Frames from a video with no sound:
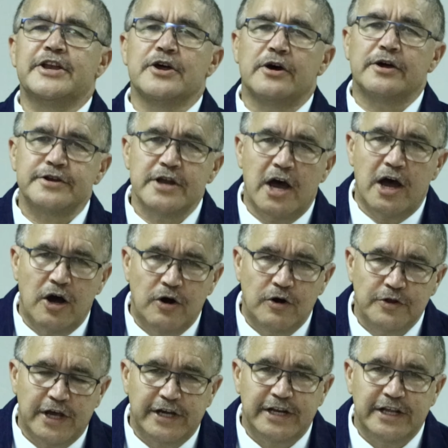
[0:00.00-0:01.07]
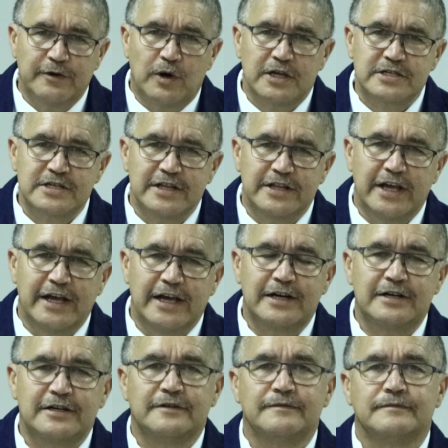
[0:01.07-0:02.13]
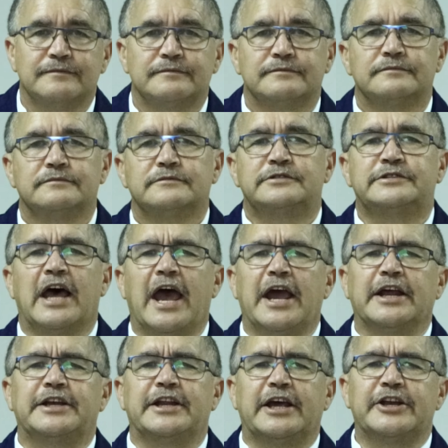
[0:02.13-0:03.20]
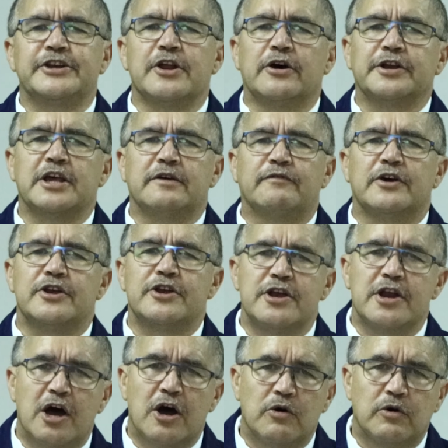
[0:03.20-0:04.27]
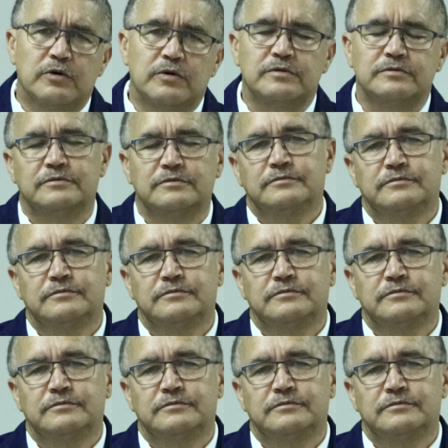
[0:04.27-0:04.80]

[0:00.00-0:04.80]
not know that He wasn't there. They did not even know.